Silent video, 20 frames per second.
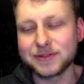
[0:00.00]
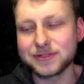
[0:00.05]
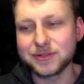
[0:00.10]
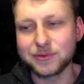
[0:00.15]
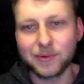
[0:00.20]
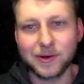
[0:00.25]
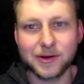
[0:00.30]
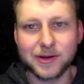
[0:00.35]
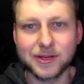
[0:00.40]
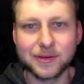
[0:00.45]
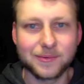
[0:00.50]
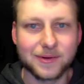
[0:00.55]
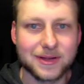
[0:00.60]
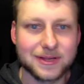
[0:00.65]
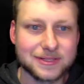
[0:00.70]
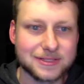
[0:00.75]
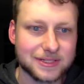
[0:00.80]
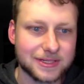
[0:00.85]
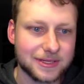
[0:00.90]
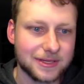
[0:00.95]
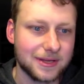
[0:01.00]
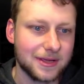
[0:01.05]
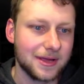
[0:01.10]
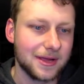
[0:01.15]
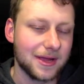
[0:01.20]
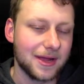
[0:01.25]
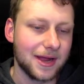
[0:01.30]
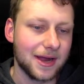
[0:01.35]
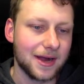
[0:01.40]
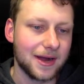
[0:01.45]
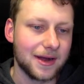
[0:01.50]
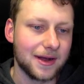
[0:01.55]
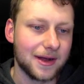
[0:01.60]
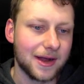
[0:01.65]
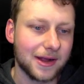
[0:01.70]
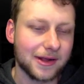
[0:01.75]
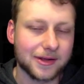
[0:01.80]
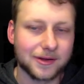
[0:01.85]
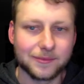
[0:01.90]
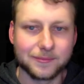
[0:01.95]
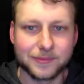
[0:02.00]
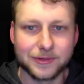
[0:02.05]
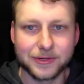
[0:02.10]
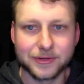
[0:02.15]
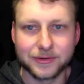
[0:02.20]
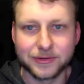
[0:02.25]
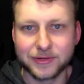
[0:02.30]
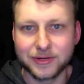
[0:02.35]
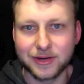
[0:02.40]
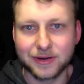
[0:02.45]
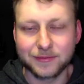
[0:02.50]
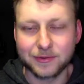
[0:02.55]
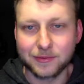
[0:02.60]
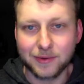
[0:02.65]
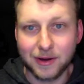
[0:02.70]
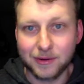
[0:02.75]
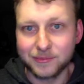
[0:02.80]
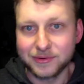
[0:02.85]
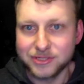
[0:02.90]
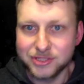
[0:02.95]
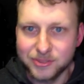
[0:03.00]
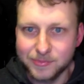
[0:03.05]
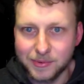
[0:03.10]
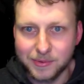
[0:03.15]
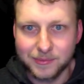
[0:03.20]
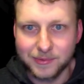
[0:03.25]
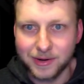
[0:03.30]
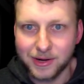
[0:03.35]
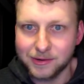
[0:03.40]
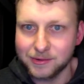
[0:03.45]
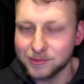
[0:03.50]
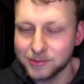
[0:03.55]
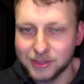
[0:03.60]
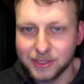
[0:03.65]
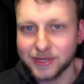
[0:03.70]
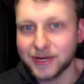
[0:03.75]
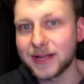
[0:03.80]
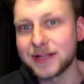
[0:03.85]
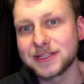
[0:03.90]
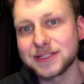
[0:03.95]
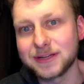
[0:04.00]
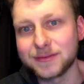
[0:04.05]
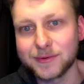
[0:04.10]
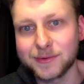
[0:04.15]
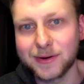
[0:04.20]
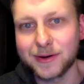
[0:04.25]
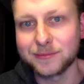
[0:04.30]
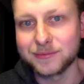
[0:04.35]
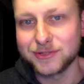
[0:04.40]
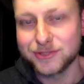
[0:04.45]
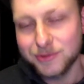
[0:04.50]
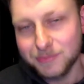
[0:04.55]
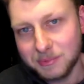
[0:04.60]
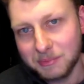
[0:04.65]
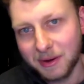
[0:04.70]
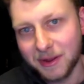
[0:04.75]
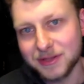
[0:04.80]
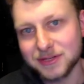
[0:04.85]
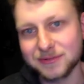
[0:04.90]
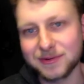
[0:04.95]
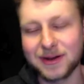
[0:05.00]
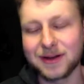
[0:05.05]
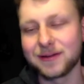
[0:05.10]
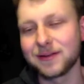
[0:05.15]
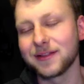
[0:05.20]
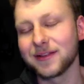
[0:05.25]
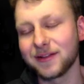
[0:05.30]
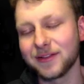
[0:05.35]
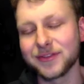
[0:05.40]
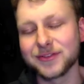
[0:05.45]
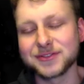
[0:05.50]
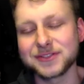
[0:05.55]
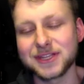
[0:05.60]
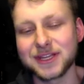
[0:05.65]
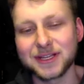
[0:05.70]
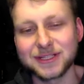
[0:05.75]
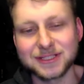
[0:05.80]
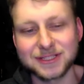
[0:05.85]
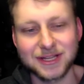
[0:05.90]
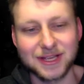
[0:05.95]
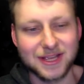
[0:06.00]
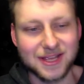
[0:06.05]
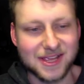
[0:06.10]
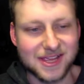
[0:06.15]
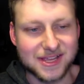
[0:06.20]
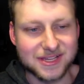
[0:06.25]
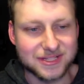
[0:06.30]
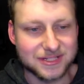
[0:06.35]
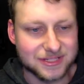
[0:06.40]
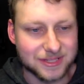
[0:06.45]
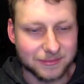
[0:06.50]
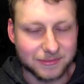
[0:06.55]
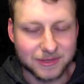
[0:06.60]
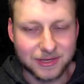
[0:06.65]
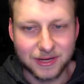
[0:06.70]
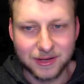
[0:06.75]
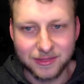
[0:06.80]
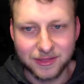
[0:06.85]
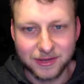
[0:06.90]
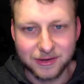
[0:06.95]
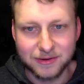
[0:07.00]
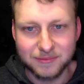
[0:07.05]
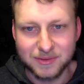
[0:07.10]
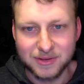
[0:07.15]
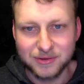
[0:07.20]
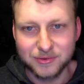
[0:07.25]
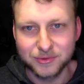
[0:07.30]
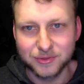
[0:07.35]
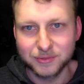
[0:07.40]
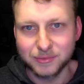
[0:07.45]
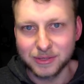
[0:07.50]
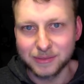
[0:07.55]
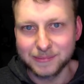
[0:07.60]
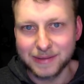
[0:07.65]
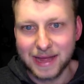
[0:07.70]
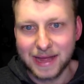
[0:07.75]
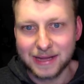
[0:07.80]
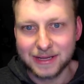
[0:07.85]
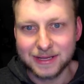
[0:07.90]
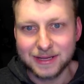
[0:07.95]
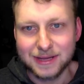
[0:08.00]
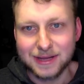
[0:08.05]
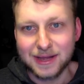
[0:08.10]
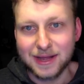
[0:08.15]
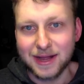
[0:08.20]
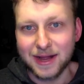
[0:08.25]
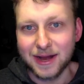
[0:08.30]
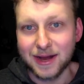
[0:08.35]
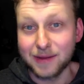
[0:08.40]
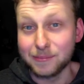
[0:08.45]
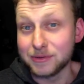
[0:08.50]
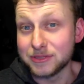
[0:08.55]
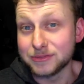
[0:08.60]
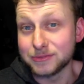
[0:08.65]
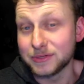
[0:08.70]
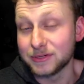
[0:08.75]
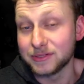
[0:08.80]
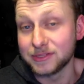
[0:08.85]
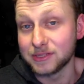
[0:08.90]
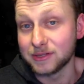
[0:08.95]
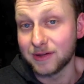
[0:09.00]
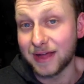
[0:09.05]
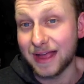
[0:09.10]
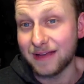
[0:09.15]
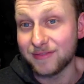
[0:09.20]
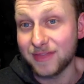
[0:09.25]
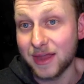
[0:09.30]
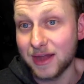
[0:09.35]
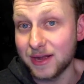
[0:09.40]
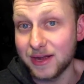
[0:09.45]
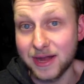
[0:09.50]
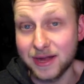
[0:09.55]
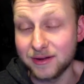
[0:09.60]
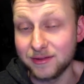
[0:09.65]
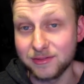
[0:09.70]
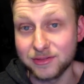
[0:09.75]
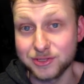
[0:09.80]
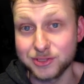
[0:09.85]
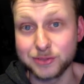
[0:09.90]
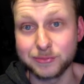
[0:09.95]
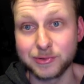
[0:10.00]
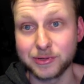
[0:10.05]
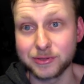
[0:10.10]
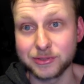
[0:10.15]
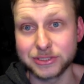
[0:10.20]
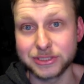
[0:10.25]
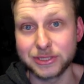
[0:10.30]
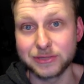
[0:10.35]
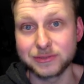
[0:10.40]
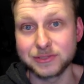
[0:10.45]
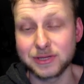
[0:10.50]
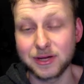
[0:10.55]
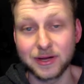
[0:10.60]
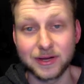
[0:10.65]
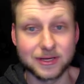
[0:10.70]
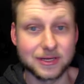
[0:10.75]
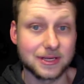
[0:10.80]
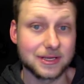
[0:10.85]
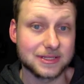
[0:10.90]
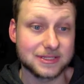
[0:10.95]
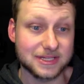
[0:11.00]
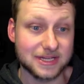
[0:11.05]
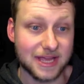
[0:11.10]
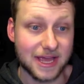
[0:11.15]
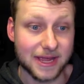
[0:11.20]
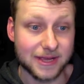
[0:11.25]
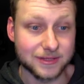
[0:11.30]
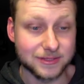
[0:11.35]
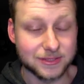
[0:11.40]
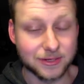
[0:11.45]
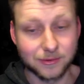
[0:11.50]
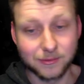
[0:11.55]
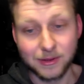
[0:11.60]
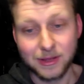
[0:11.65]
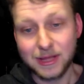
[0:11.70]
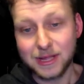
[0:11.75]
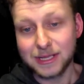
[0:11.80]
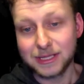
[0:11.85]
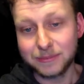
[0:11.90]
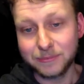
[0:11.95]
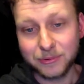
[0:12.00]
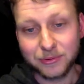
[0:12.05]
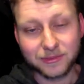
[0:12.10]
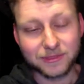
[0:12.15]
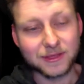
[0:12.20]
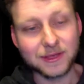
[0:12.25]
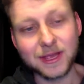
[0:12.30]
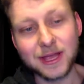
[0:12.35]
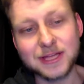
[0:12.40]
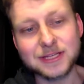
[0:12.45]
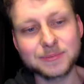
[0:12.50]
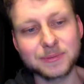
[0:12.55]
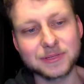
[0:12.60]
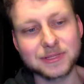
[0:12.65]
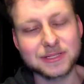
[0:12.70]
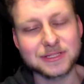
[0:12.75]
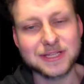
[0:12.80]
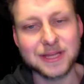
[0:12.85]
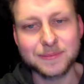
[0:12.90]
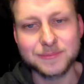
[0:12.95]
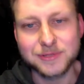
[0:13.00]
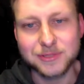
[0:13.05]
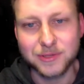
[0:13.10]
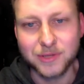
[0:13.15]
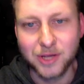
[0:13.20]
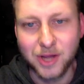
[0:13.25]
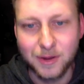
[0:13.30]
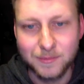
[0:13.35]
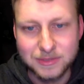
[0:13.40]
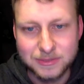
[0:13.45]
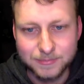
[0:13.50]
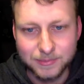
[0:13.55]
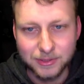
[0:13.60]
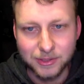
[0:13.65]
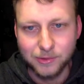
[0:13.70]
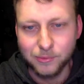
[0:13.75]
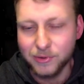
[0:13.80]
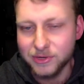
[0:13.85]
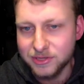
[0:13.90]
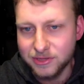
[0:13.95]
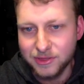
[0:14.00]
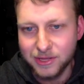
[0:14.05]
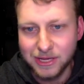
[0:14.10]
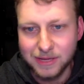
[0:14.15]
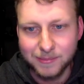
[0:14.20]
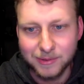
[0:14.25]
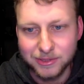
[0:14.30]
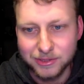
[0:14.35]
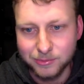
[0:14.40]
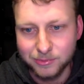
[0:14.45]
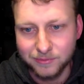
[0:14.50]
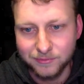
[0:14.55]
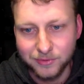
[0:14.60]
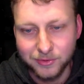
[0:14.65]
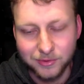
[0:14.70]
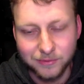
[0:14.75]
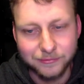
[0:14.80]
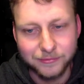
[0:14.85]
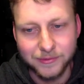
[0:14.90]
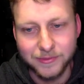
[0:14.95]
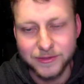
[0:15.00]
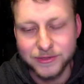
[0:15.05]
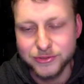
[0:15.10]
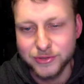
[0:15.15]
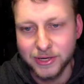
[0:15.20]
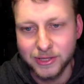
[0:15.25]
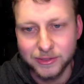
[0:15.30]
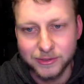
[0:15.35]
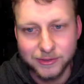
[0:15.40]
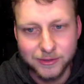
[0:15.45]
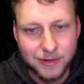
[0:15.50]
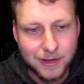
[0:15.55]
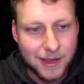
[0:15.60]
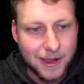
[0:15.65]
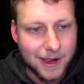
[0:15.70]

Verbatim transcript: as to where he was and uh, how come you know you're never around when Super, how come Clark Kent's never around when Superman's around, and all those things is just something that I think would be cool to bring back uh, because we really don't have that in any of the superhero shows on today. So let me know what you think, guys, about this episode in the comments below. What do you think about the reveal in the the trailer?